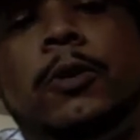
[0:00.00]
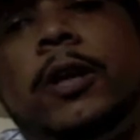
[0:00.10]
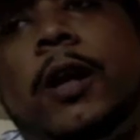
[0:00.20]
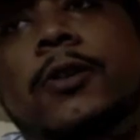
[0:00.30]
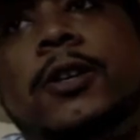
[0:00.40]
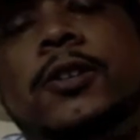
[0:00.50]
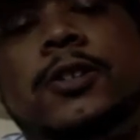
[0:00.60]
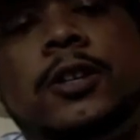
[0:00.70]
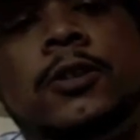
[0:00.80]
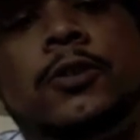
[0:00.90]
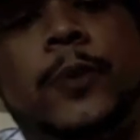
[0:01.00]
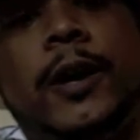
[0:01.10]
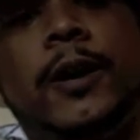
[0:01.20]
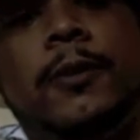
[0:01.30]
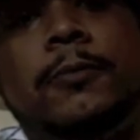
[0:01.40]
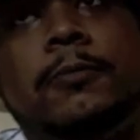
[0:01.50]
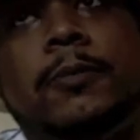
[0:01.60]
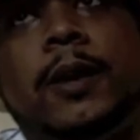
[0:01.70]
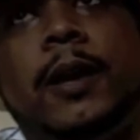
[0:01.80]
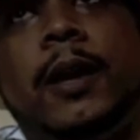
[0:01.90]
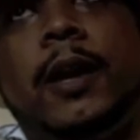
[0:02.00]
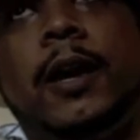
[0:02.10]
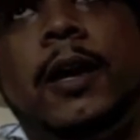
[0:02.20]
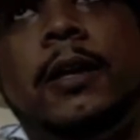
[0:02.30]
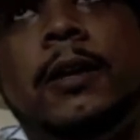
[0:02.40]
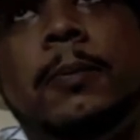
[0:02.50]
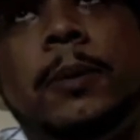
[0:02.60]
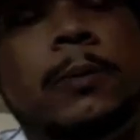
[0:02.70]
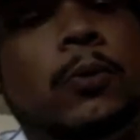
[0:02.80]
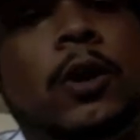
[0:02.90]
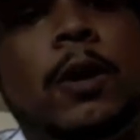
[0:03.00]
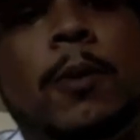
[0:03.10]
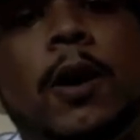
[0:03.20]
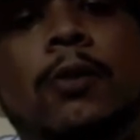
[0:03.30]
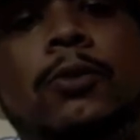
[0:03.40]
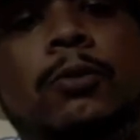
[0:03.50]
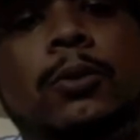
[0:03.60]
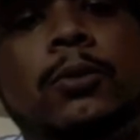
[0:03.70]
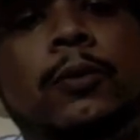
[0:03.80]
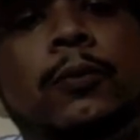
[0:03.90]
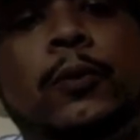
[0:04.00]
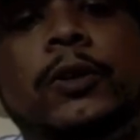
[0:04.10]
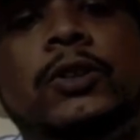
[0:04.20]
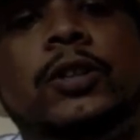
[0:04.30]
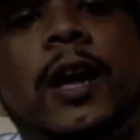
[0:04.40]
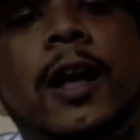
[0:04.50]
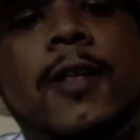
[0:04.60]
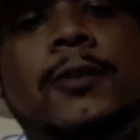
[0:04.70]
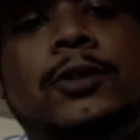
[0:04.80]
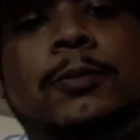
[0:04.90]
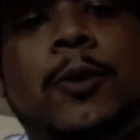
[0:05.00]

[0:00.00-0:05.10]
where y'all just sitting around and people come on through to freestyle and smoke